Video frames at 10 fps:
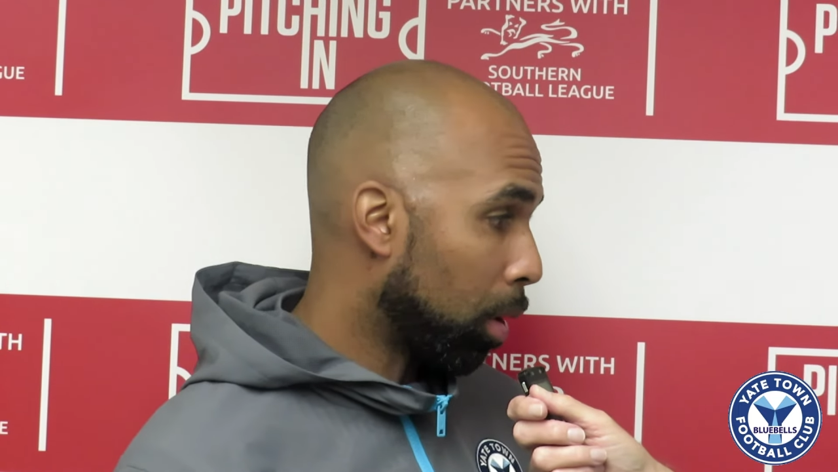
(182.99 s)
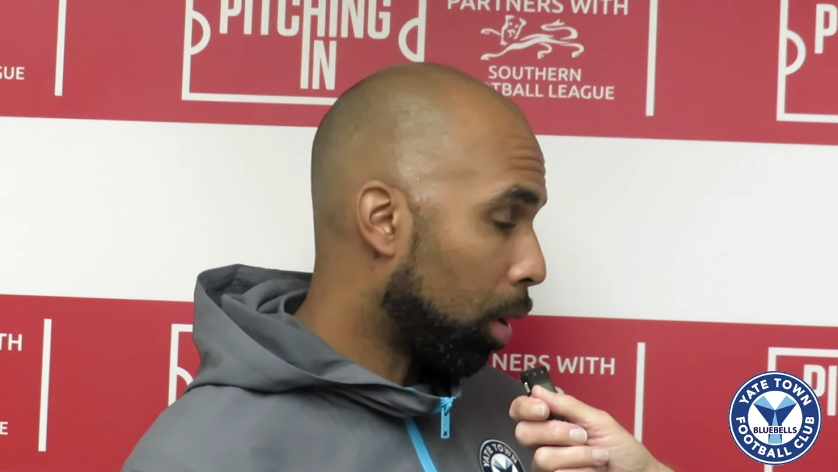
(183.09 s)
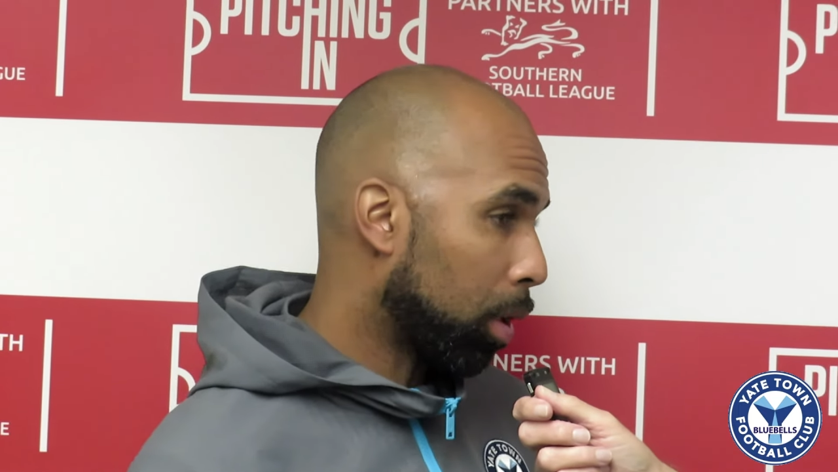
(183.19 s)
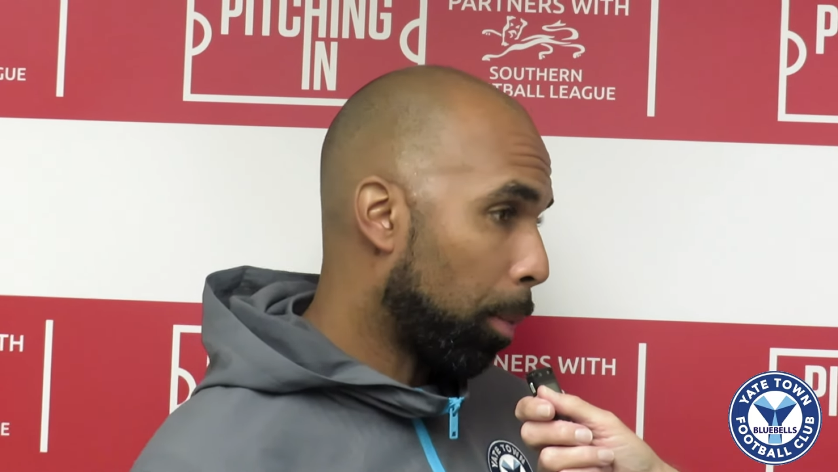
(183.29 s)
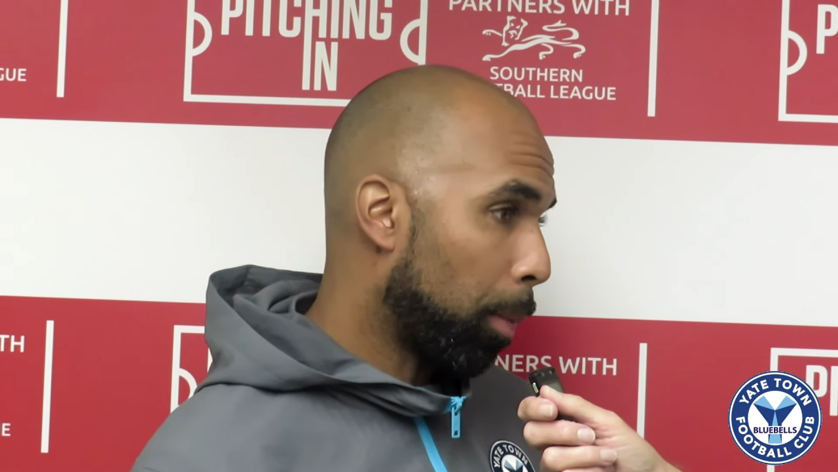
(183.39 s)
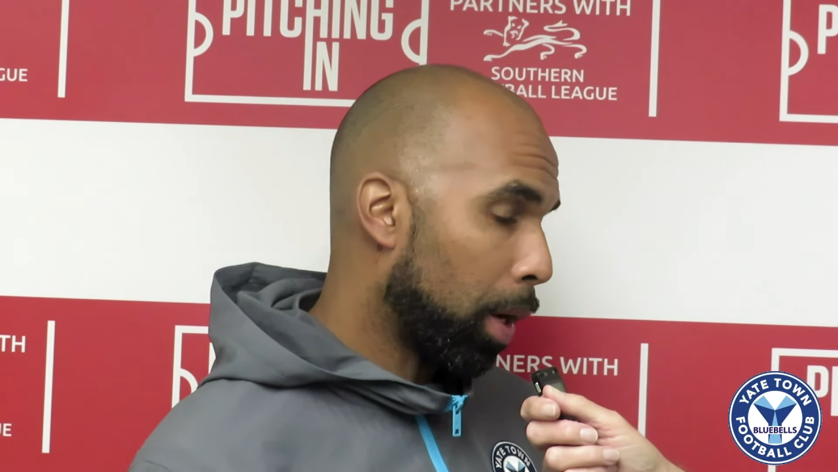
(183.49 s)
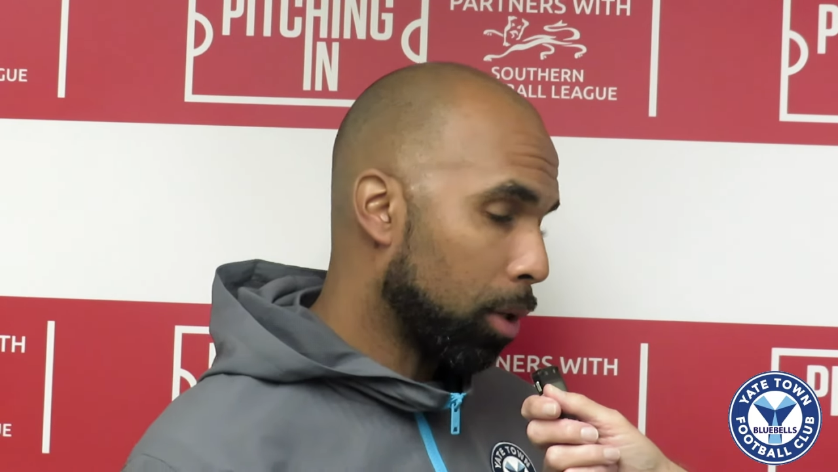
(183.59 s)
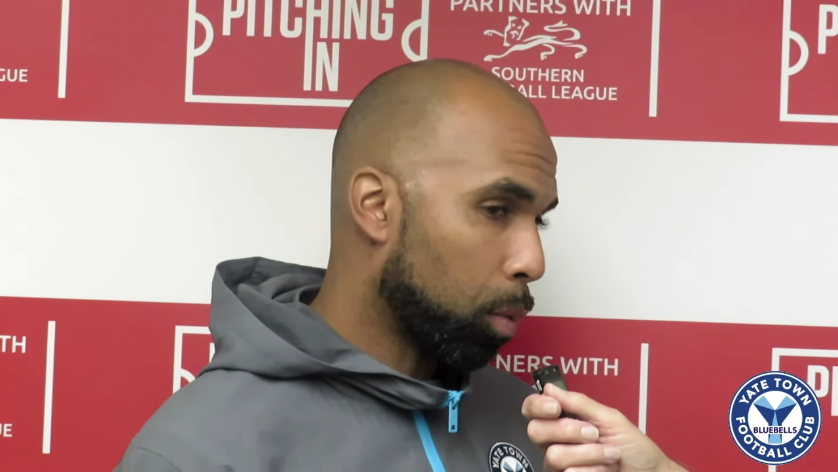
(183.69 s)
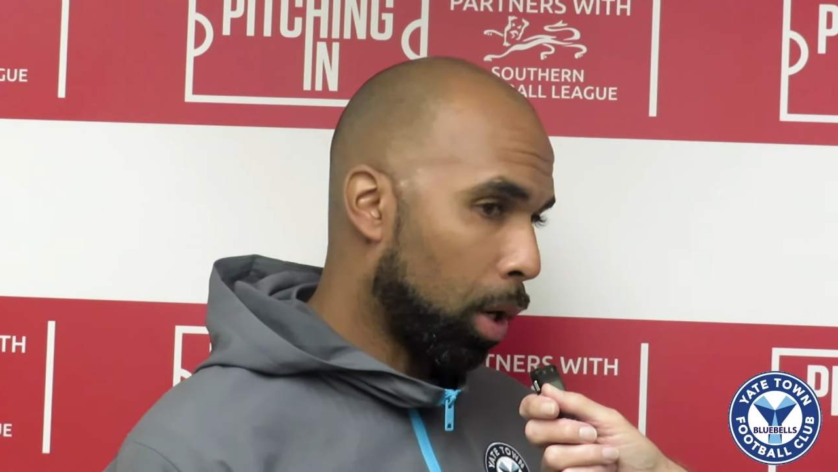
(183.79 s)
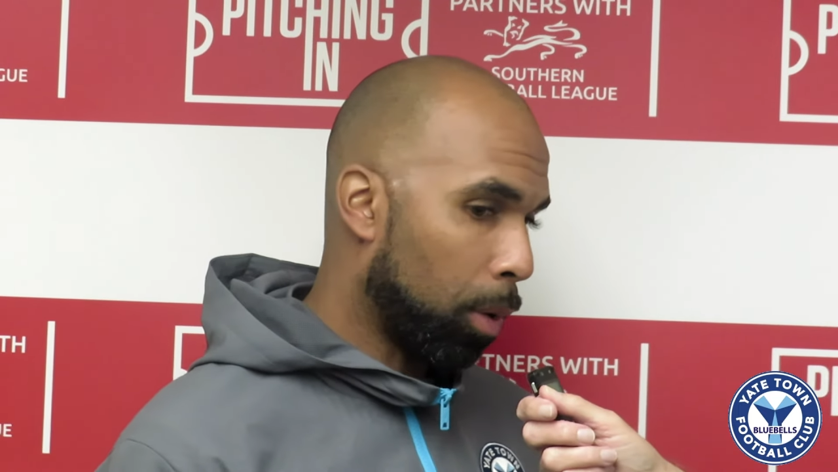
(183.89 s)
hard done by
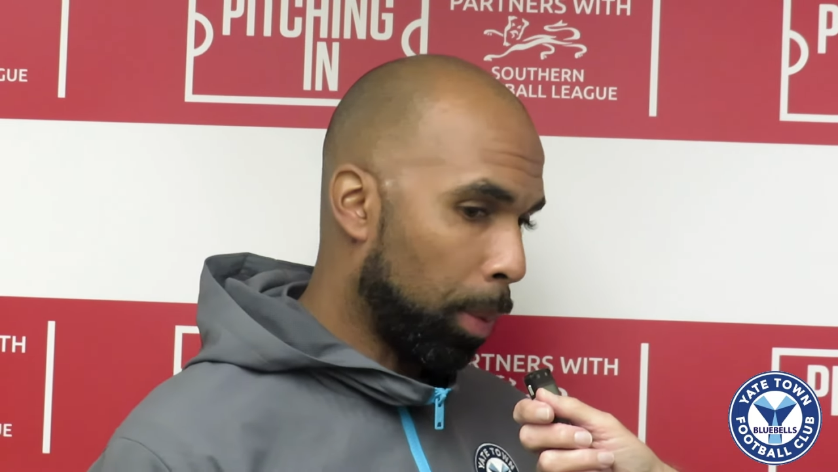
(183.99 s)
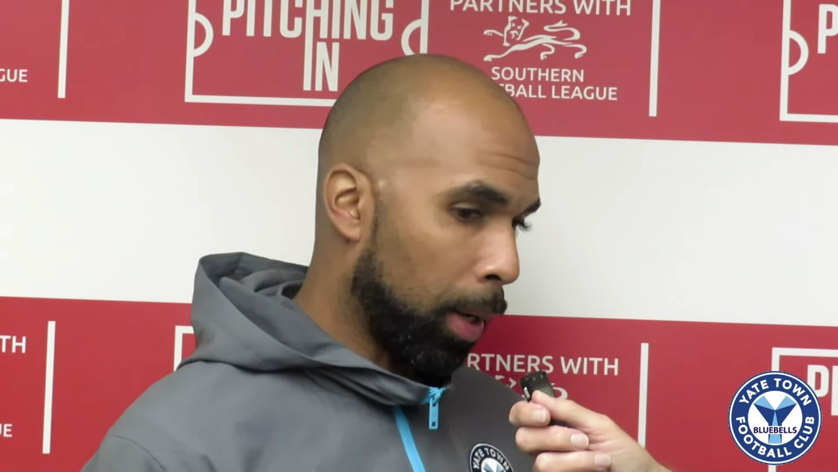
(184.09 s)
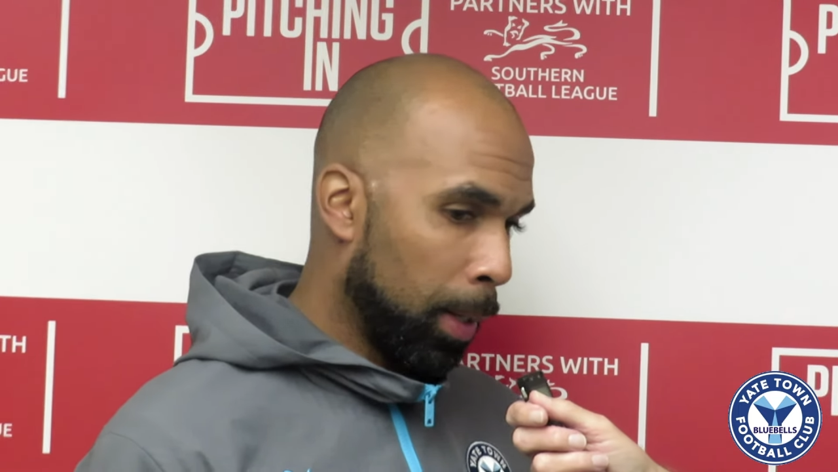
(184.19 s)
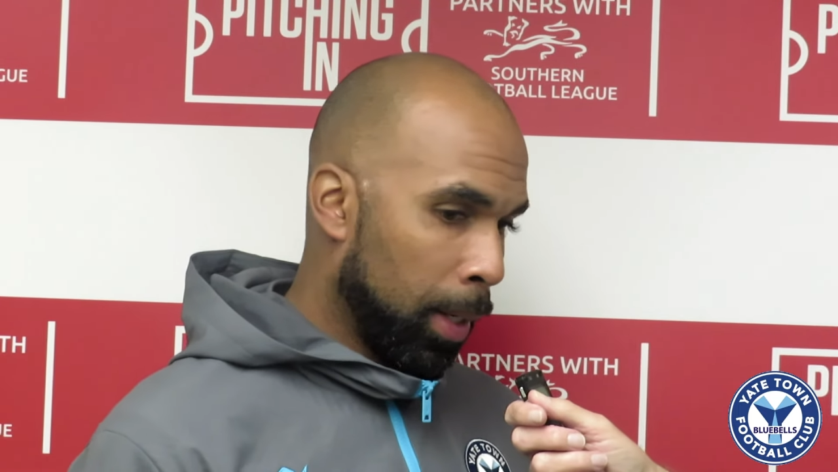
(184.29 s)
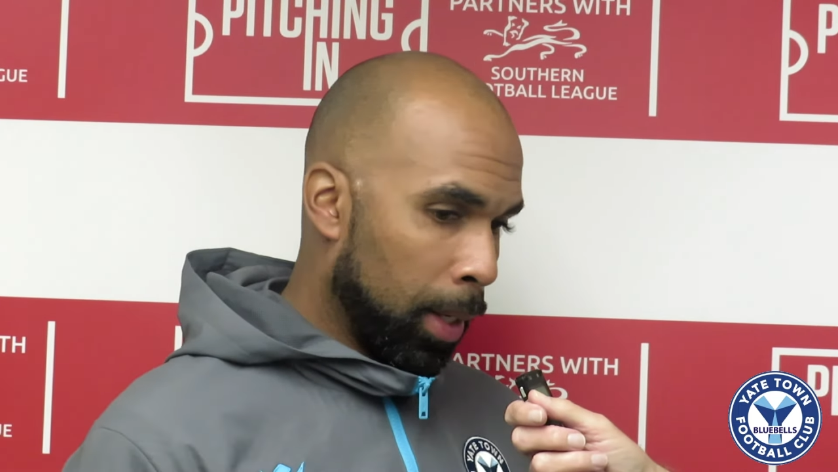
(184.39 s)
as well, but